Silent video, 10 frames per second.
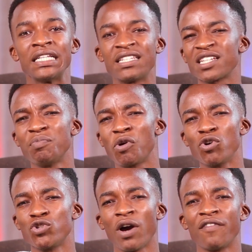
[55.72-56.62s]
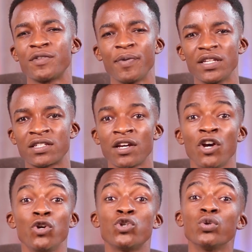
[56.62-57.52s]
just because you have space.
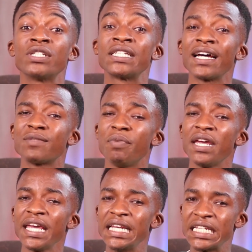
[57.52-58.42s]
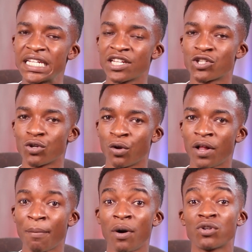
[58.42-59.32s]
You should start being
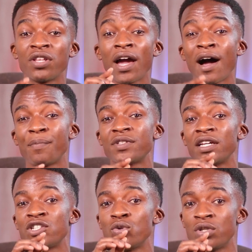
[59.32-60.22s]
intentional about the apps that you